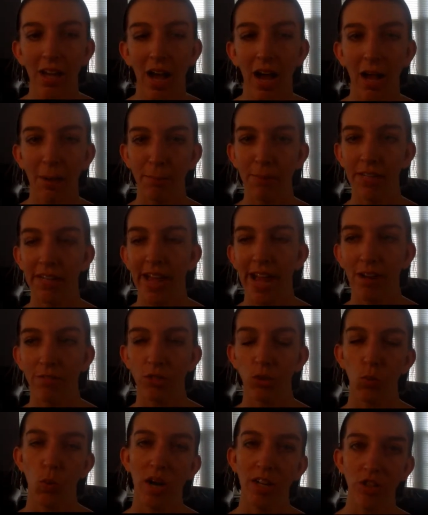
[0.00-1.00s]
I'm gonna have
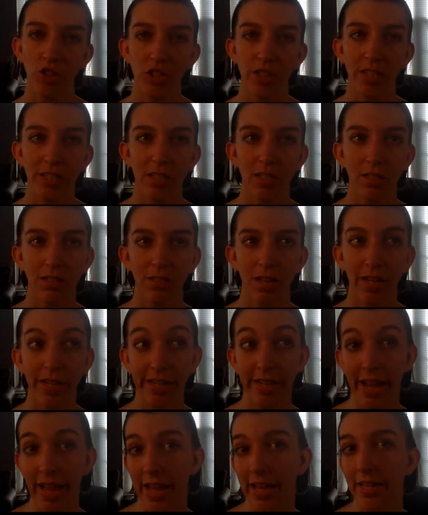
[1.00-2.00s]
to watch it
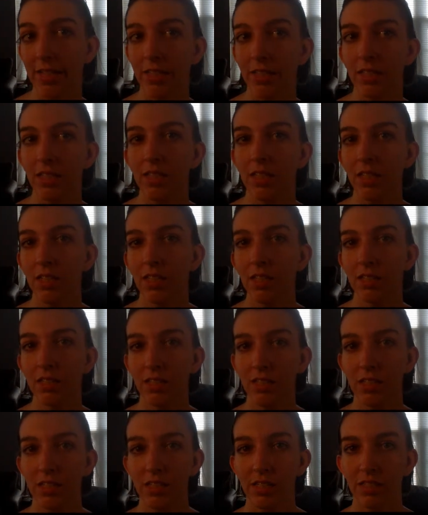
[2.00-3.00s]
again
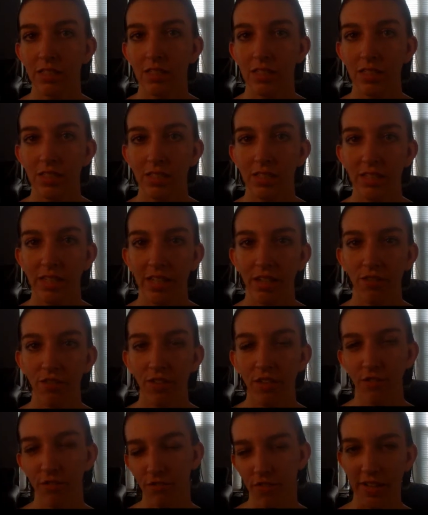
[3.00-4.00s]
to see if
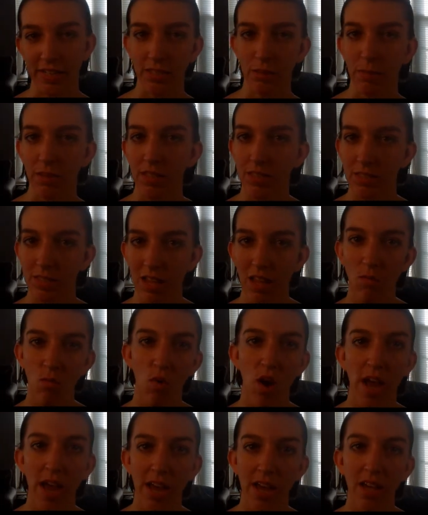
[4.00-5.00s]
it affects me the same
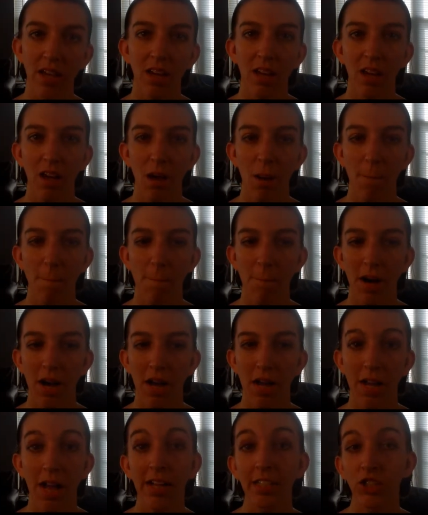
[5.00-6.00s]
way.
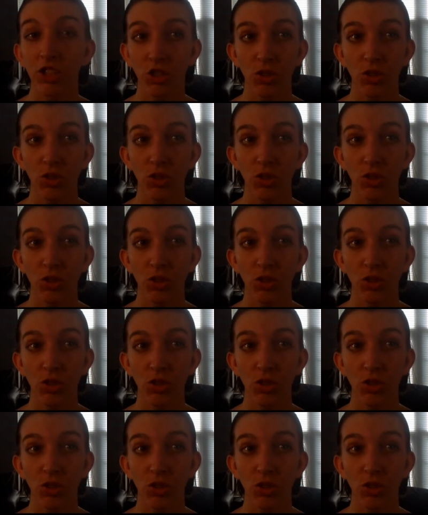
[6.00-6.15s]
But I